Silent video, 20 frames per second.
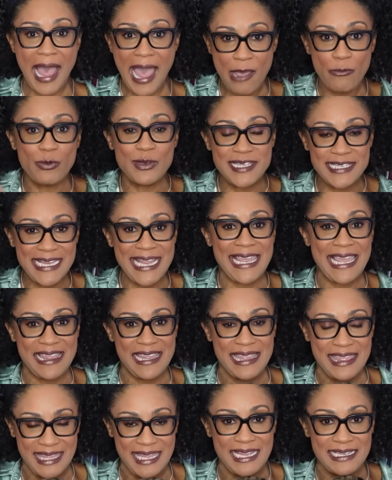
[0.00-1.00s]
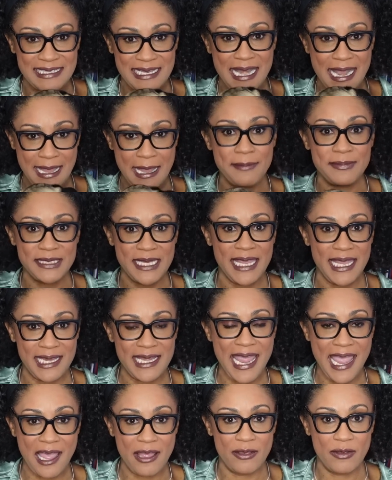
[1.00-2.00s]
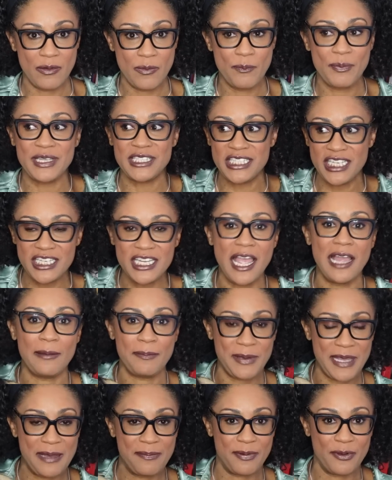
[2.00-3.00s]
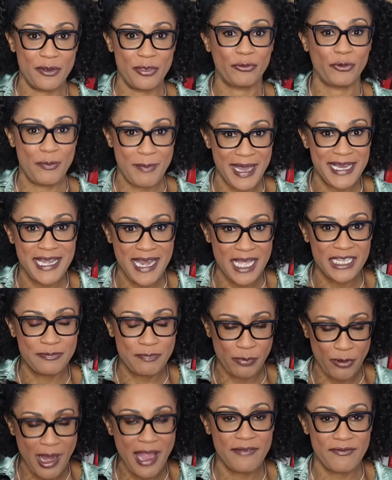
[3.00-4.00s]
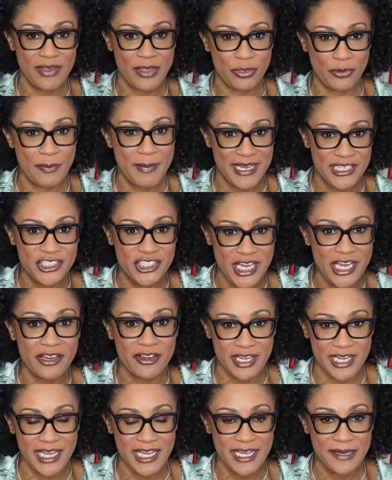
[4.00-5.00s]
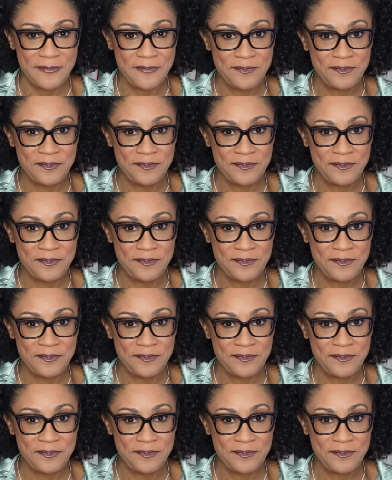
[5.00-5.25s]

I was saying the things that I am saying now, but to young people through my nonprofit, through my charity.